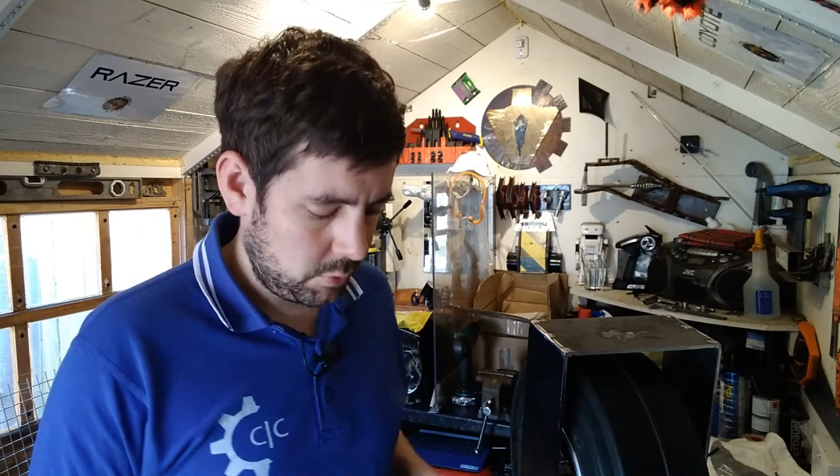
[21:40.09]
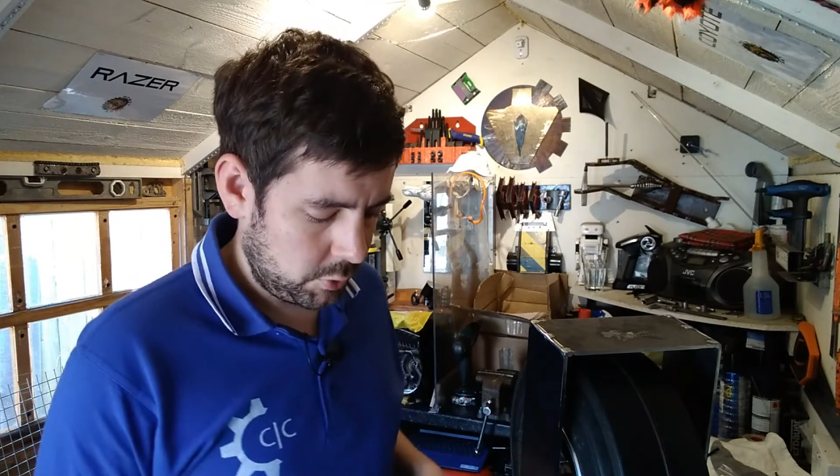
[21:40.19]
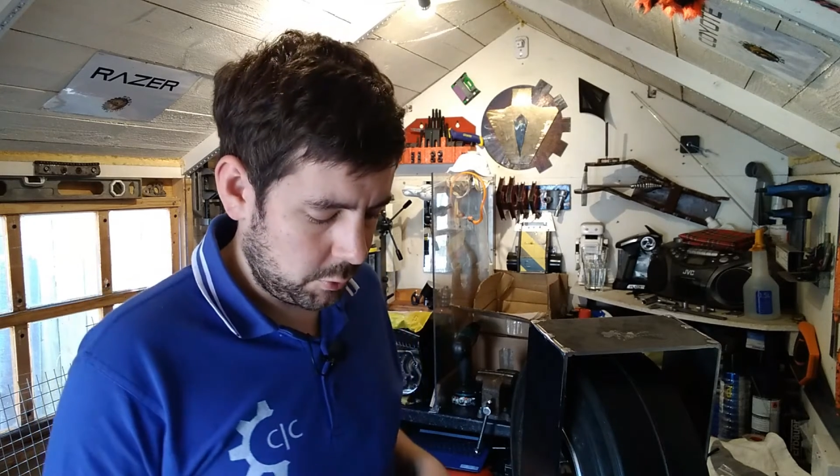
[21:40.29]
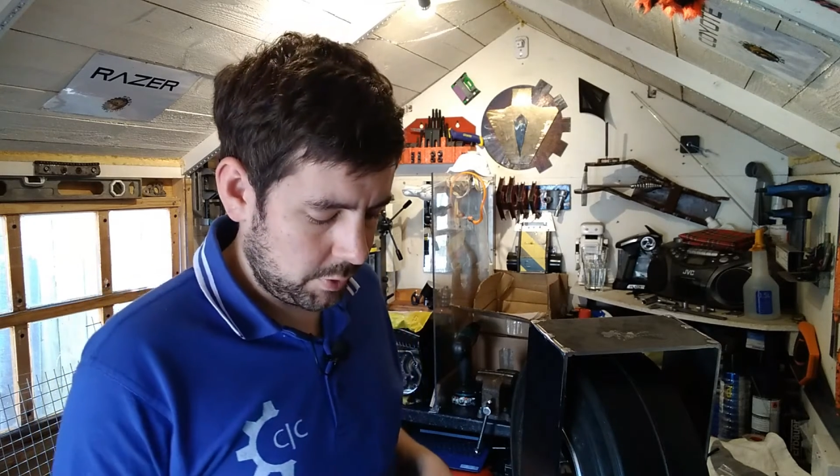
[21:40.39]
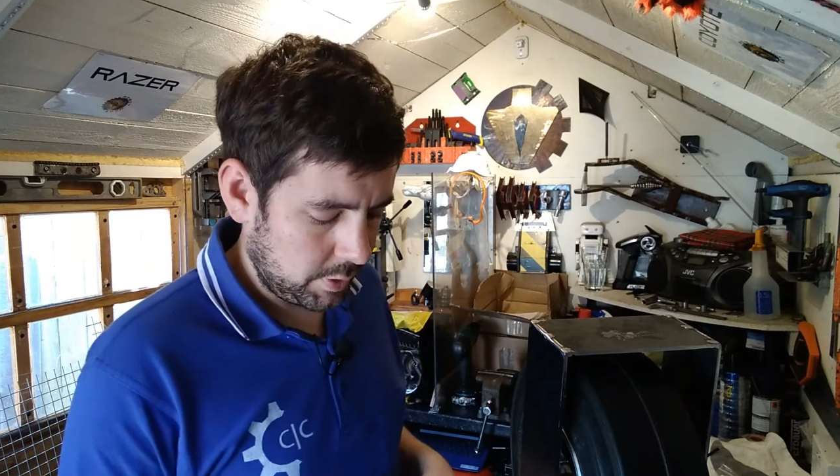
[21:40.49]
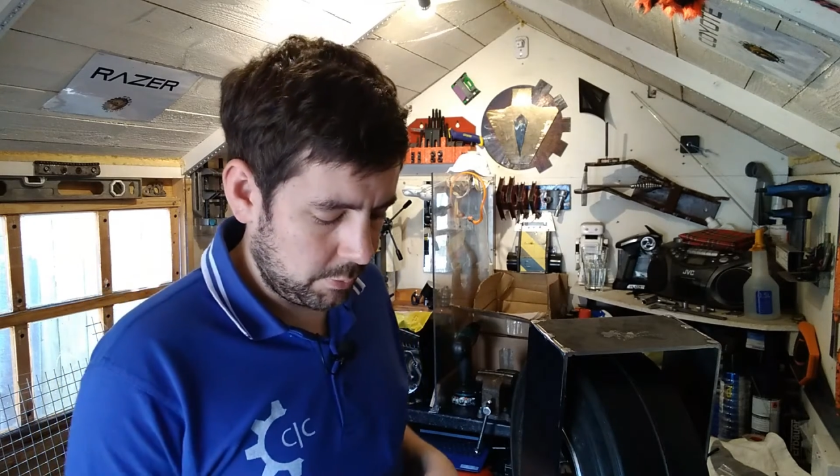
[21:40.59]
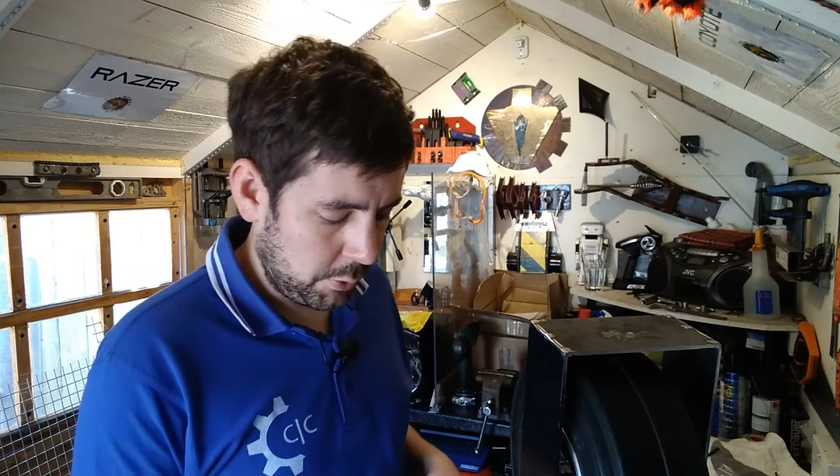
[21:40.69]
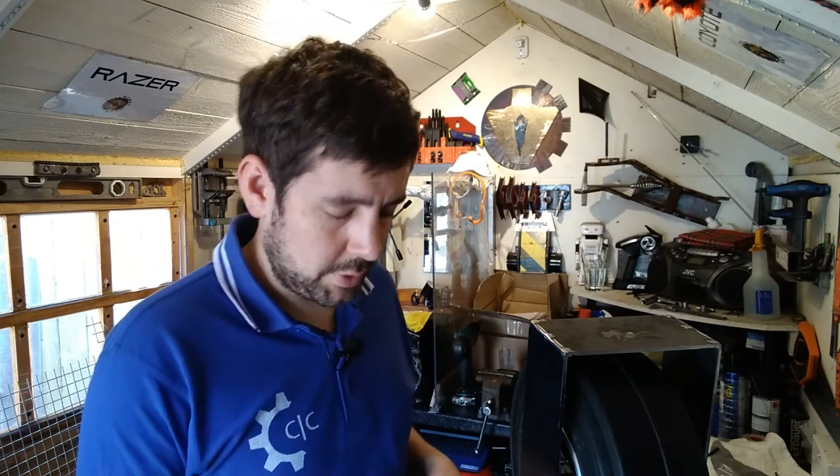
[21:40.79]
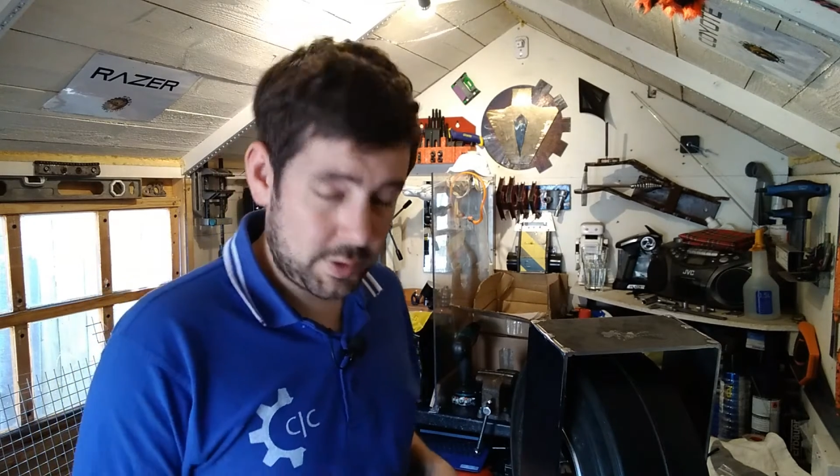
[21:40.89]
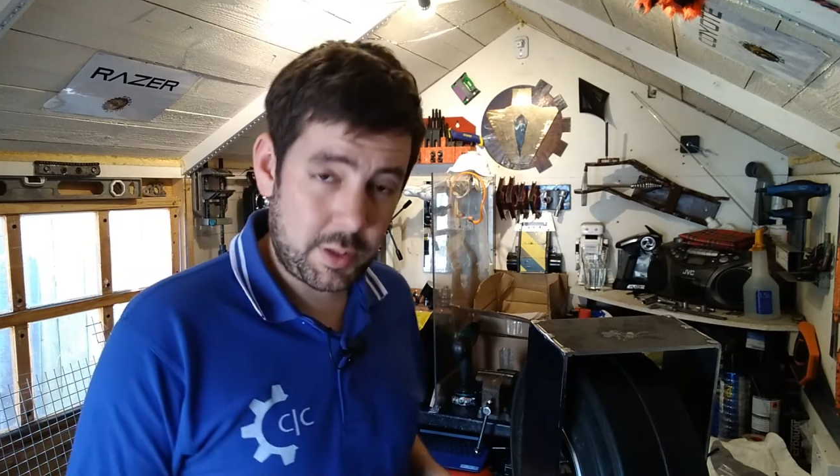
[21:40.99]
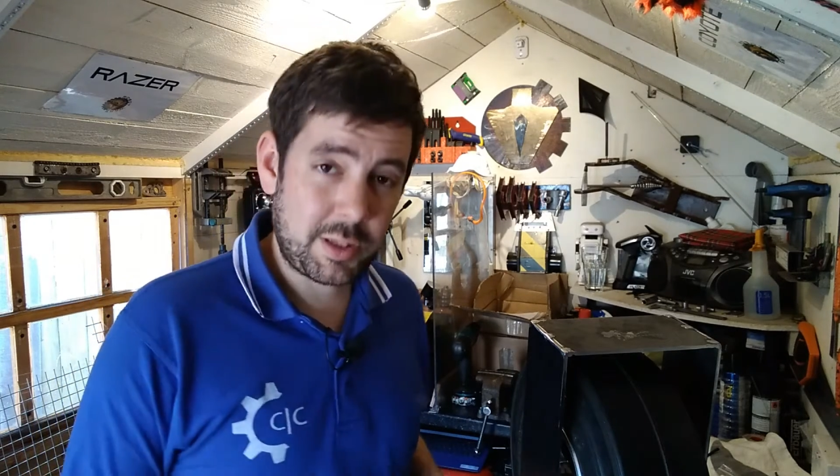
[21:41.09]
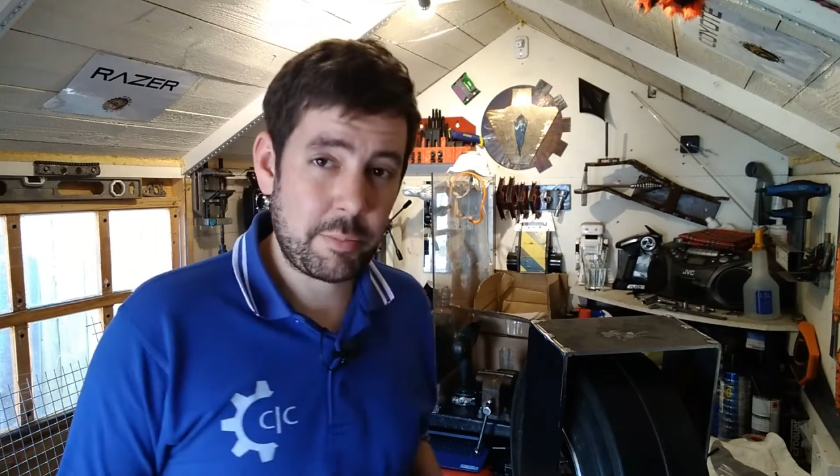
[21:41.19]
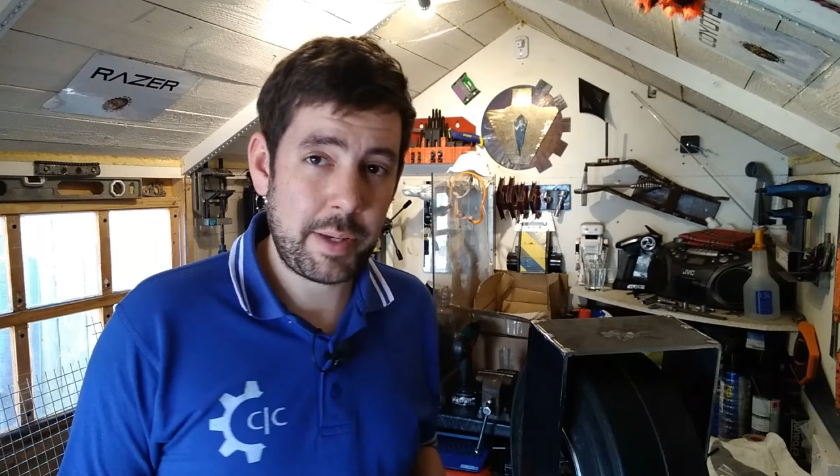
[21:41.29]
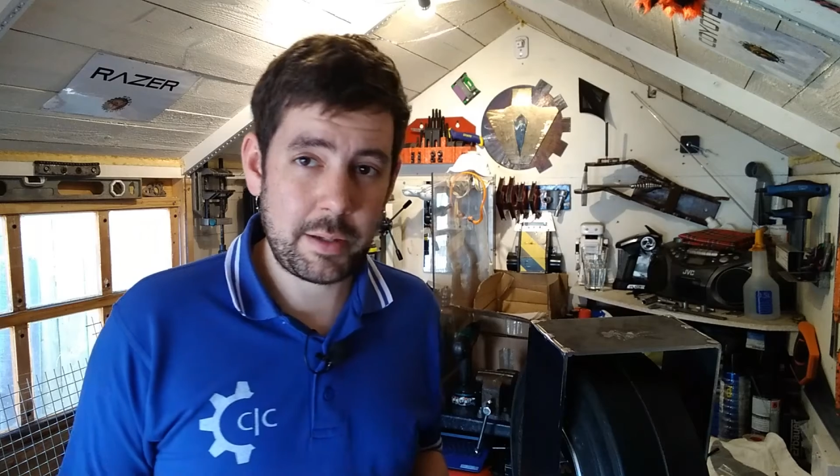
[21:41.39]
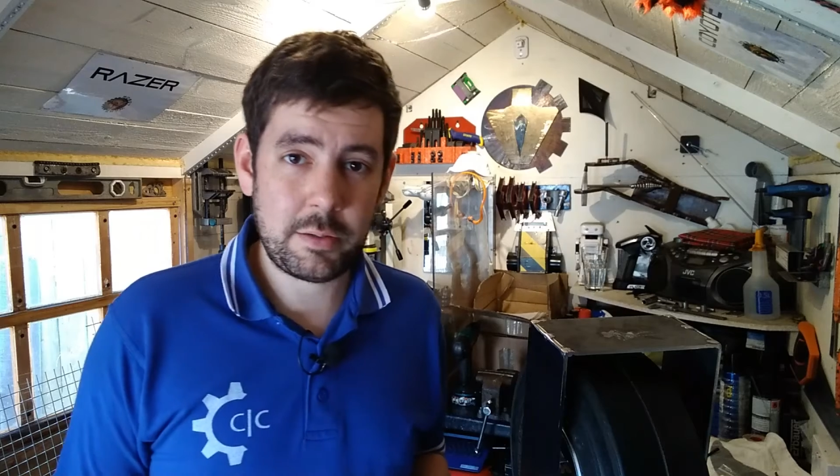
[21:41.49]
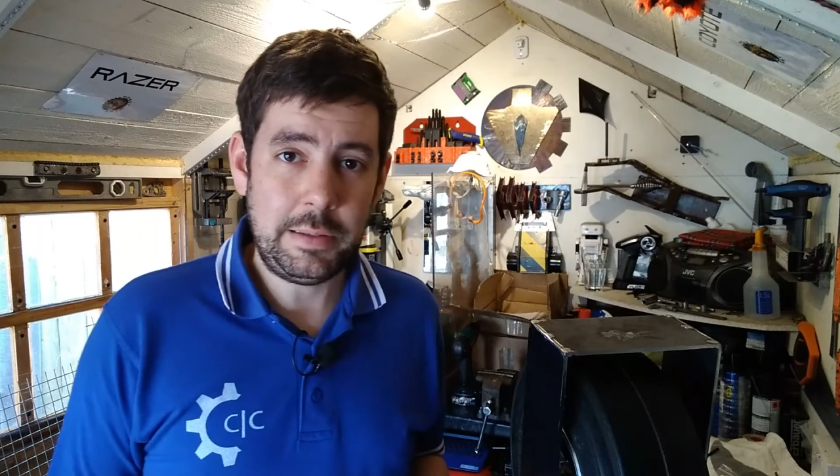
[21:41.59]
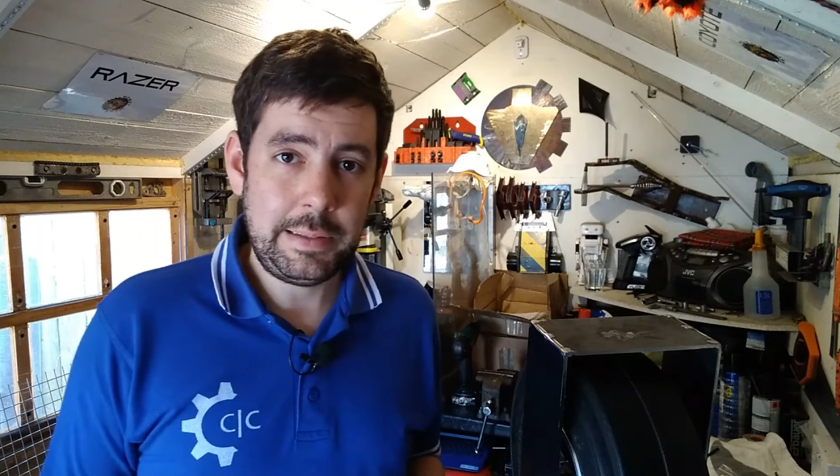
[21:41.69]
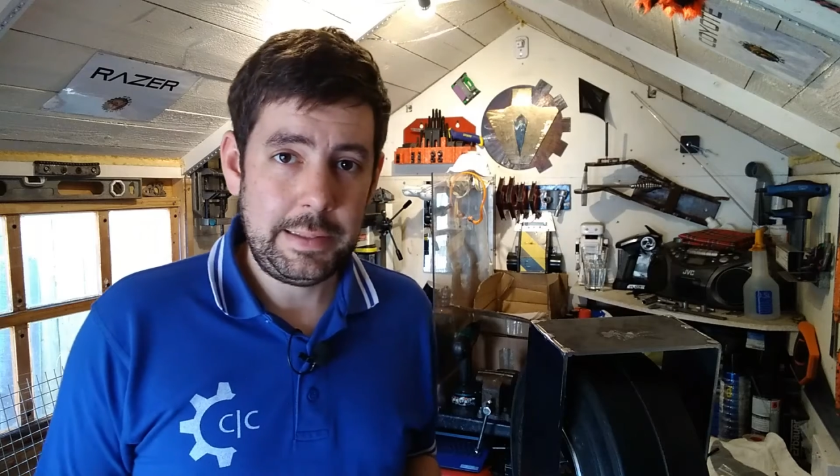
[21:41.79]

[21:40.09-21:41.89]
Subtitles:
showing the motor turning the belt,